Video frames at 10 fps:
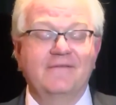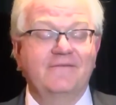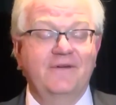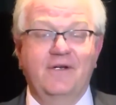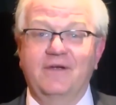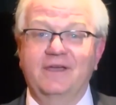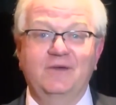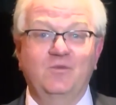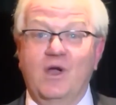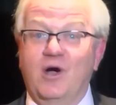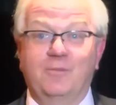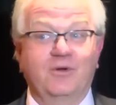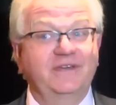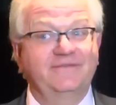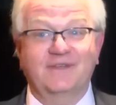very well
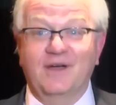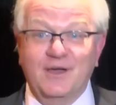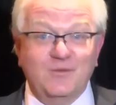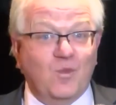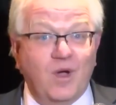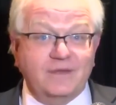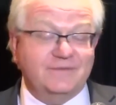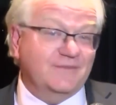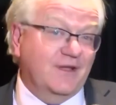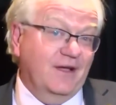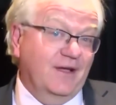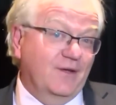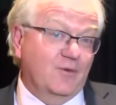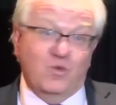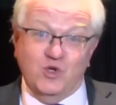briefed on what
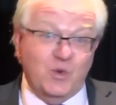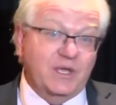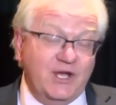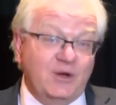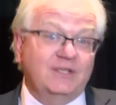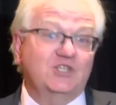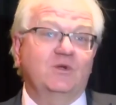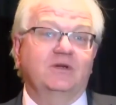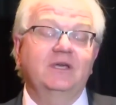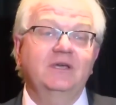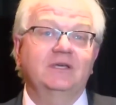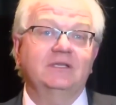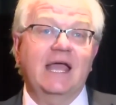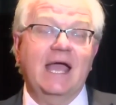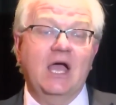we're doing here in Australia
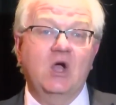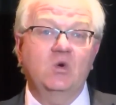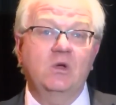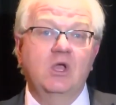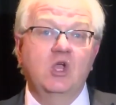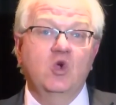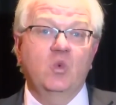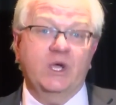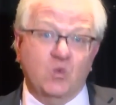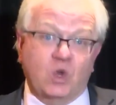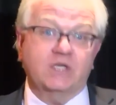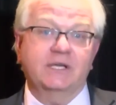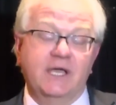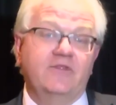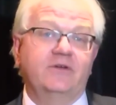and how we can work
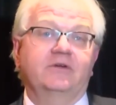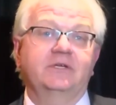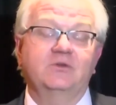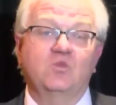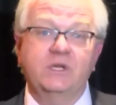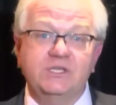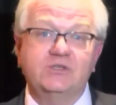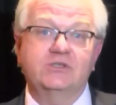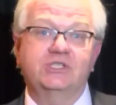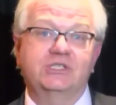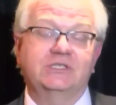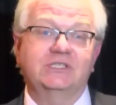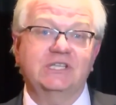together in research and